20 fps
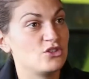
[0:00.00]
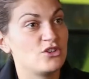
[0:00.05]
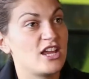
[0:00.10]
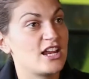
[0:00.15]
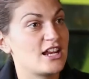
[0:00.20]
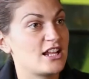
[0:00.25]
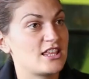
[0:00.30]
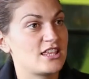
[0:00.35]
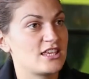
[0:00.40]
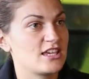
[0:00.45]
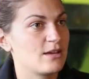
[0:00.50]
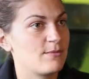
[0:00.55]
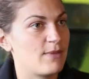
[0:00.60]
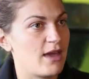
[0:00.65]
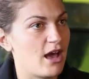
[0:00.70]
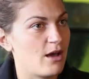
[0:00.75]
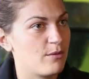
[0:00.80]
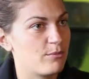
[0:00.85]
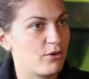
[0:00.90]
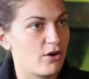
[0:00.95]
knew anything
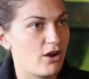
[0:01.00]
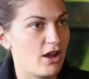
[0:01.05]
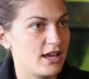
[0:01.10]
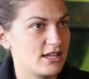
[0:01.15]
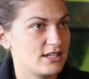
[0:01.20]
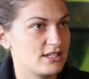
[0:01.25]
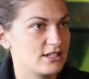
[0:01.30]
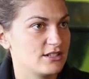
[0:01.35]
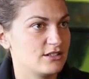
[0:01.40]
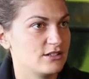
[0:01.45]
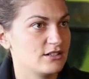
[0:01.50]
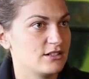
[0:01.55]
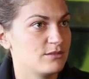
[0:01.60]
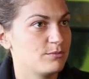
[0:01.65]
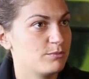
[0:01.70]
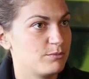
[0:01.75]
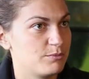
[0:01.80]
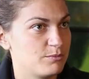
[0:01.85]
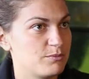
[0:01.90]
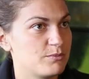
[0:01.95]
about prior to
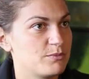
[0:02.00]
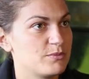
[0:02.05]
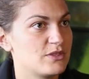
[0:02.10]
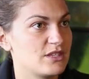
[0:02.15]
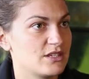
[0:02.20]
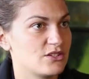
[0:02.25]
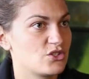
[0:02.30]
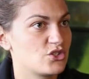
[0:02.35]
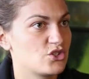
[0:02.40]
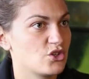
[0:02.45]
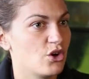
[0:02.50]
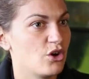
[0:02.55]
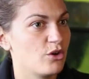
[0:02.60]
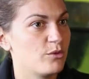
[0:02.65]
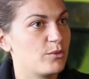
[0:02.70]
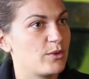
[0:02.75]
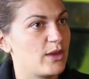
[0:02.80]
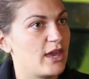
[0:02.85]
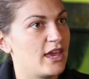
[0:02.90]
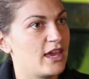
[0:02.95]
this
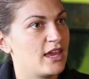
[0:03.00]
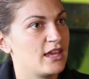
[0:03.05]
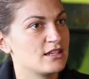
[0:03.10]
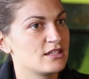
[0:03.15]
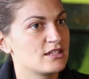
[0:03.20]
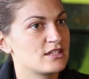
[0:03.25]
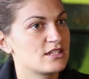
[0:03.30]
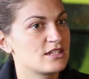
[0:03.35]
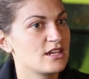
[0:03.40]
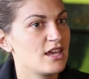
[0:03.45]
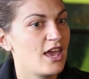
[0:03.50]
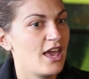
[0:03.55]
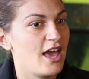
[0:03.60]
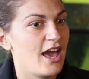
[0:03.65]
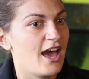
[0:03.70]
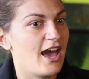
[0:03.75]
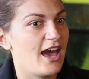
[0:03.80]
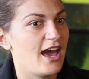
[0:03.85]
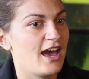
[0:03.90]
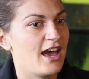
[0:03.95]
job, and
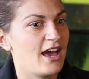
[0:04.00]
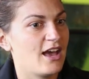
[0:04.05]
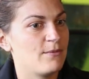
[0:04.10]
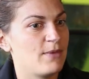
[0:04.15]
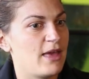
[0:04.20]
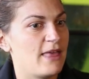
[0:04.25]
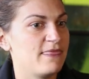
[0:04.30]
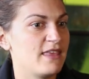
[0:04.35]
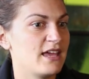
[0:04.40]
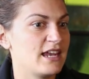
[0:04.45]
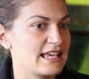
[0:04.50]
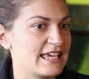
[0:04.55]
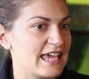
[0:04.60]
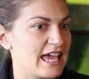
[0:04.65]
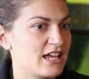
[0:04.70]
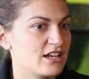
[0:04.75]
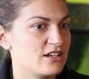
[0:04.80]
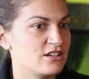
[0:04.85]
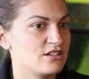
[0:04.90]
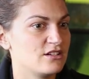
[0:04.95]
then
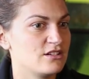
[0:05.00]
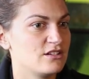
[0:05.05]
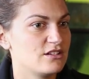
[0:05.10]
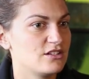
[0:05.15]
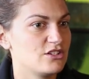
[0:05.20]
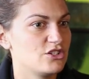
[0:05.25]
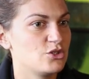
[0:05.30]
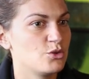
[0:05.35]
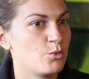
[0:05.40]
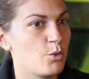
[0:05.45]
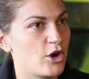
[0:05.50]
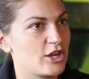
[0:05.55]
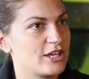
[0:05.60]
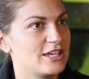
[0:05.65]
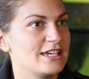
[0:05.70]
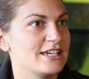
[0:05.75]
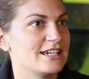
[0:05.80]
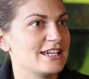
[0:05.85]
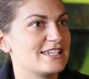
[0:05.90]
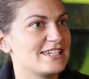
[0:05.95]
again you're
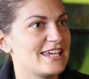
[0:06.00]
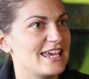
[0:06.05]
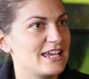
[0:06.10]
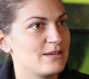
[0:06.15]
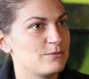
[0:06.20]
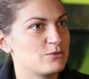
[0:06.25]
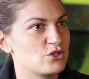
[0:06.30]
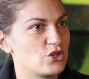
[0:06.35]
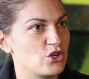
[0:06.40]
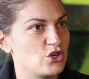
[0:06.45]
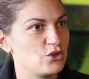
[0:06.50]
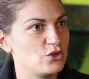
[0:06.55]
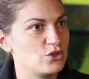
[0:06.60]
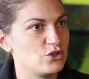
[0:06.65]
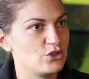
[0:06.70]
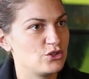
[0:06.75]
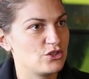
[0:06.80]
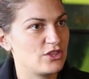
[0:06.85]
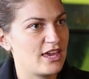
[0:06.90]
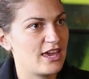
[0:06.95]
working in a team, so
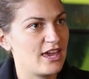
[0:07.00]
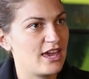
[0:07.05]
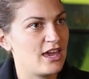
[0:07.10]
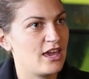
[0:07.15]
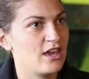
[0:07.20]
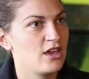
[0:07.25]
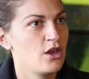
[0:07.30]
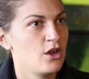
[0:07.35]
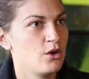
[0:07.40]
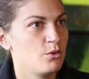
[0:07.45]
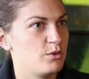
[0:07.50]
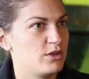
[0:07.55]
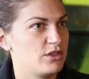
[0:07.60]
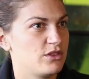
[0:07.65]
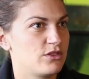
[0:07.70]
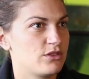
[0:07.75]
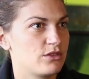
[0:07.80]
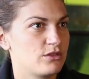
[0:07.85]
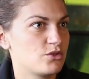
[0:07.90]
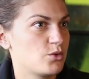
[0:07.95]
you're there
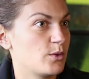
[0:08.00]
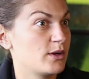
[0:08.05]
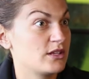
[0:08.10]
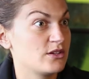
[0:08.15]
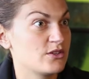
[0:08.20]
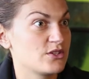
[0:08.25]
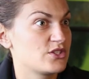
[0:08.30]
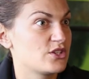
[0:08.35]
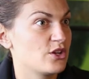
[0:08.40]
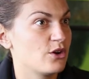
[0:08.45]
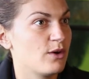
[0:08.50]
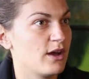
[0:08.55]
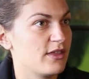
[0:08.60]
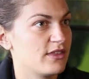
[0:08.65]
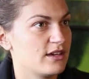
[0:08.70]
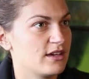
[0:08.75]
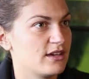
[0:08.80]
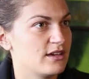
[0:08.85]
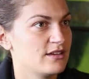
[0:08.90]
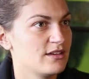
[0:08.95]
with 20 or so
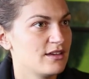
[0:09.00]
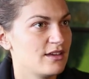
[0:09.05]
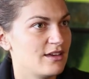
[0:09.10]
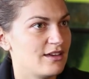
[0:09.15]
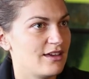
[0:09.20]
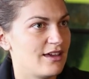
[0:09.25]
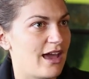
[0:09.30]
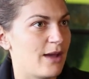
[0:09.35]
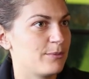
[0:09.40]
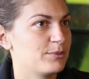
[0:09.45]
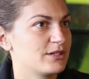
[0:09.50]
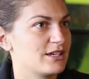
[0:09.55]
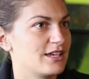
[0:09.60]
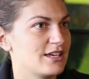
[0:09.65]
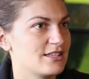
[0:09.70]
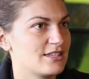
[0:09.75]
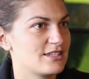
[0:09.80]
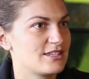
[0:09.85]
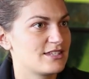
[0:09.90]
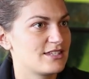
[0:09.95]
other
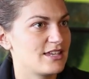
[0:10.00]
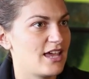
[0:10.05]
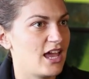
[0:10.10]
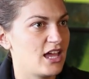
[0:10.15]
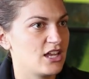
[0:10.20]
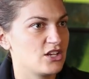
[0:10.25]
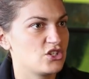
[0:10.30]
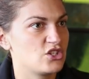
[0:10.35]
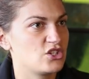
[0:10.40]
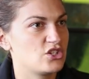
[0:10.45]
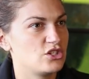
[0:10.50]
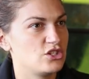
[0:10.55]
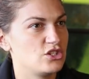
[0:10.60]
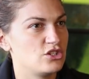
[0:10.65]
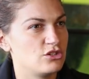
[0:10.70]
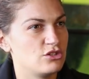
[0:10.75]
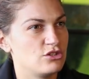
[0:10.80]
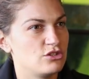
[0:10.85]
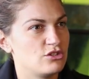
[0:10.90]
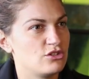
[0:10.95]
applicants, and
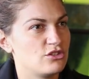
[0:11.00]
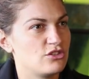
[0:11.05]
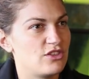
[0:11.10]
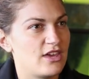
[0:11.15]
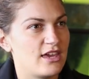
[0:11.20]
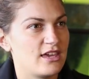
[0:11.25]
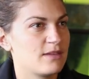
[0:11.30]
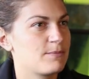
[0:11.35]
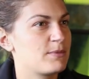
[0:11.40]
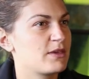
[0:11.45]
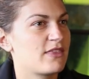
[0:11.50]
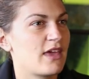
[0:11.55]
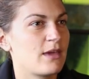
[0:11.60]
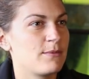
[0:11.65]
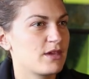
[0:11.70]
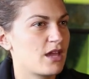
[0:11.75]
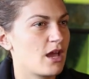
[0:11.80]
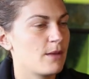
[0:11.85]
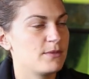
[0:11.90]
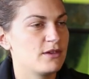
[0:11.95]
they
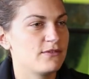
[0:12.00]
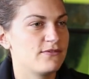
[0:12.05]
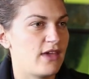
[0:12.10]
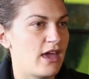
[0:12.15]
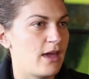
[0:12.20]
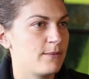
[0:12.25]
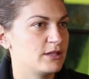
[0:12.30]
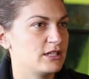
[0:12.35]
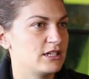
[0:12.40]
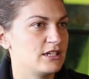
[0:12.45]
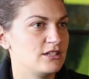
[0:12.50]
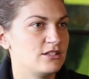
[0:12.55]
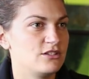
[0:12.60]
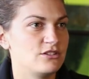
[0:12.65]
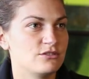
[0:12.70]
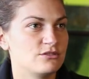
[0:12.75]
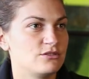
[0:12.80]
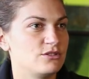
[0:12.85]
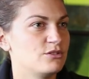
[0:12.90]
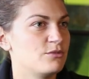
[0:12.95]
become your family.
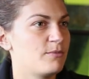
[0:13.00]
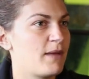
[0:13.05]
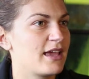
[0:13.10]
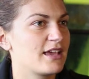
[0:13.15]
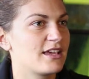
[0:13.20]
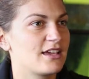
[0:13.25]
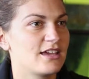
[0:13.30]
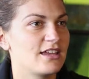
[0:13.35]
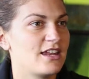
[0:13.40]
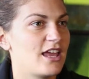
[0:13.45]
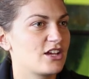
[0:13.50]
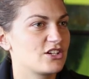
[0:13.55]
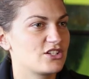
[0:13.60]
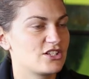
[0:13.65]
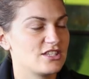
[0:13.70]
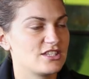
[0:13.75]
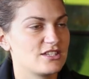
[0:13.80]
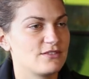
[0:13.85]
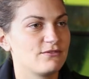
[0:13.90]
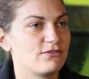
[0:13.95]
You'll make
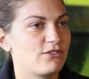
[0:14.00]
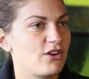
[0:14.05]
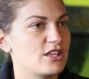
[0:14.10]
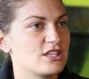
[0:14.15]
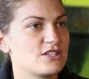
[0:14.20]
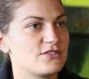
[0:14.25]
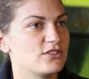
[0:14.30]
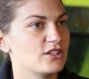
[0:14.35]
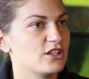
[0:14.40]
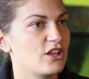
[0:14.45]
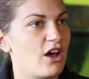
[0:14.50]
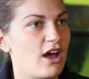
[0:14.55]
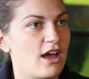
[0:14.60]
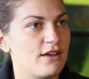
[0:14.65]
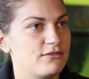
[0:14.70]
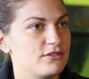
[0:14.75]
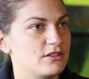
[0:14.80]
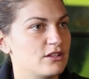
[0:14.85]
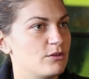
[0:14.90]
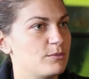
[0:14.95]
connections and friends for
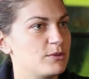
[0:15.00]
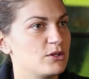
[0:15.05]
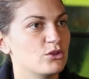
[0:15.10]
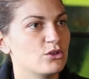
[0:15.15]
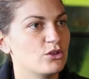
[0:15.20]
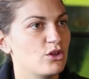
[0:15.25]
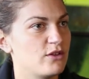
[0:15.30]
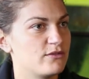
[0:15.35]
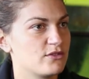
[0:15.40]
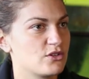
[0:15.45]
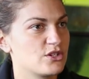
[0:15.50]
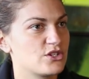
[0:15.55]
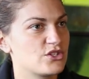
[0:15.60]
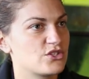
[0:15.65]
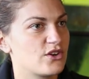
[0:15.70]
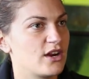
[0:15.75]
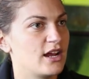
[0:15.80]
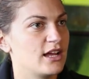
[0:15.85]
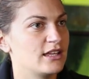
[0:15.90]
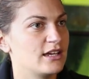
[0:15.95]
life, and they'll be all over
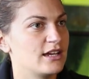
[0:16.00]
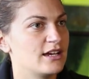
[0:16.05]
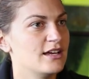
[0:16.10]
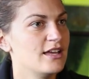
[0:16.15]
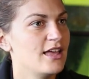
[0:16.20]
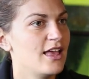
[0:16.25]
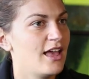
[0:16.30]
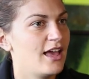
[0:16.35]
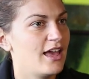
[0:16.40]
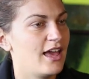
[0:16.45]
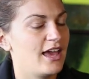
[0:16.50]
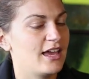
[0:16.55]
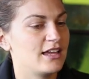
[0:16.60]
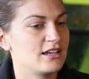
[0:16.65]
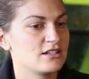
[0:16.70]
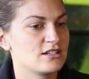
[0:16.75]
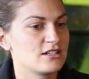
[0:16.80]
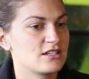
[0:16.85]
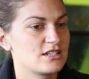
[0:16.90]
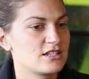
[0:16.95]
Australia.
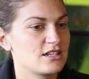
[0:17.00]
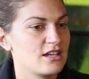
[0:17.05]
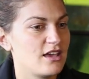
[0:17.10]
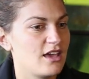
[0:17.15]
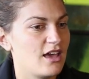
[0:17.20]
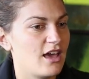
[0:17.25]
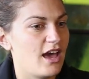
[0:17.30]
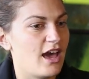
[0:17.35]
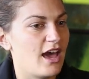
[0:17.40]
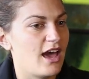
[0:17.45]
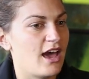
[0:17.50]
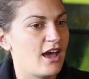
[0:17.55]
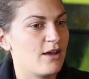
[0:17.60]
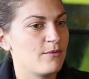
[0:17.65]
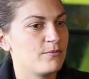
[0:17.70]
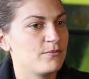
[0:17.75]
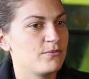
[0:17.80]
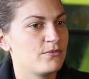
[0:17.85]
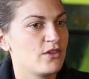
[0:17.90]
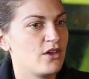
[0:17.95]
And
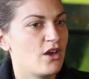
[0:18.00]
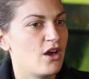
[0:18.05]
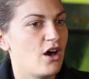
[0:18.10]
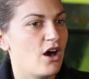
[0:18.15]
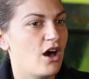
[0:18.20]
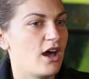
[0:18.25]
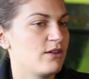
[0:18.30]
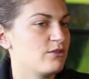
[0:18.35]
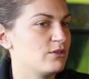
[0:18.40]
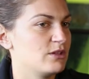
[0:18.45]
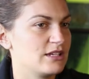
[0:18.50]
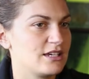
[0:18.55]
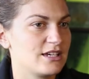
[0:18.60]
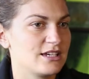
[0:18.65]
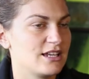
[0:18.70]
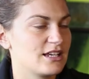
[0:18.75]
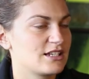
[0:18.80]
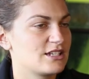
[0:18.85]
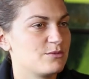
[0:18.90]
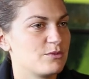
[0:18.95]
I really
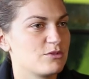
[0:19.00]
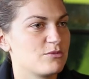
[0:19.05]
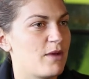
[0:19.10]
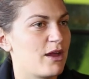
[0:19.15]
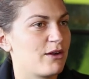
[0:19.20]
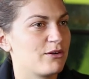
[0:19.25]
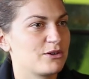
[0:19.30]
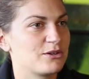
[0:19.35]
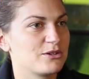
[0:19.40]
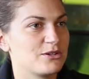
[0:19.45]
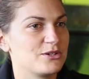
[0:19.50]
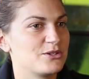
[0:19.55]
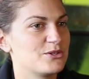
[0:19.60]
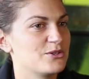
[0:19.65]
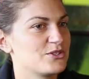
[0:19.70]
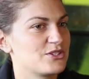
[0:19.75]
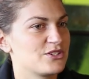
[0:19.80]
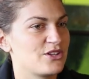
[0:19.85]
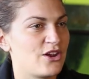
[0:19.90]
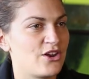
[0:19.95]
connected with my recruit
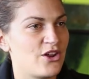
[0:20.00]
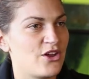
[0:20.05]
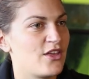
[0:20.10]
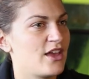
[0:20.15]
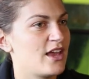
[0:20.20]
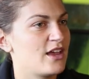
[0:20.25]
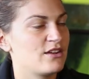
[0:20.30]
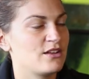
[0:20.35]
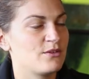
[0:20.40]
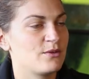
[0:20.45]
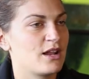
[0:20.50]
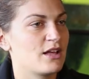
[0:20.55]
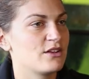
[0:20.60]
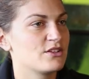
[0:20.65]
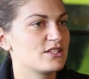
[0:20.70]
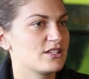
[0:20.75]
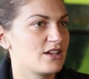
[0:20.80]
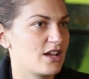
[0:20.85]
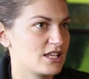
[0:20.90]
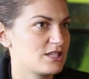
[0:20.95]
course, and I know that anyone
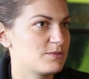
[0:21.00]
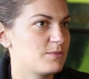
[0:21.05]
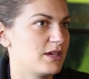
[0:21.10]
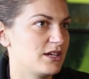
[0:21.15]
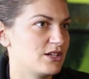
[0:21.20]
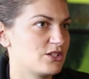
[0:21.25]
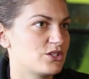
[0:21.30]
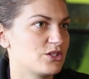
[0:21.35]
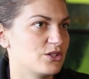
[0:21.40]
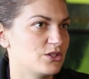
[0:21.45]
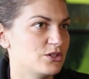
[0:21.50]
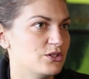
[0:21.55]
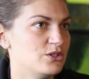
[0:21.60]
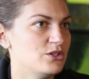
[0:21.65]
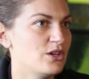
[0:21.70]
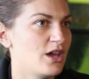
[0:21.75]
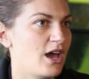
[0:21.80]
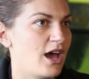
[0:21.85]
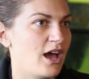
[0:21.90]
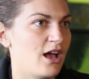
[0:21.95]
else that I speak
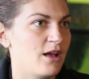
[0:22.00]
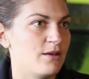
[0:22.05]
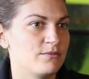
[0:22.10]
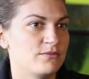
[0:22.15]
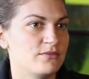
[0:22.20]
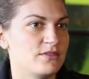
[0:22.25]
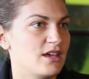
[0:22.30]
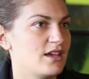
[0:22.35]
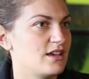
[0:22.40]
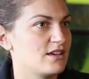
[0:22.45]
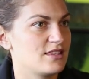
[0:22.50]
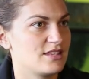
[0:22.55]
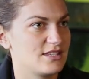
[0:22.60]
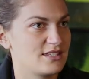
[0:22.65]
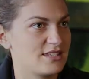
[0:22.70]
to are the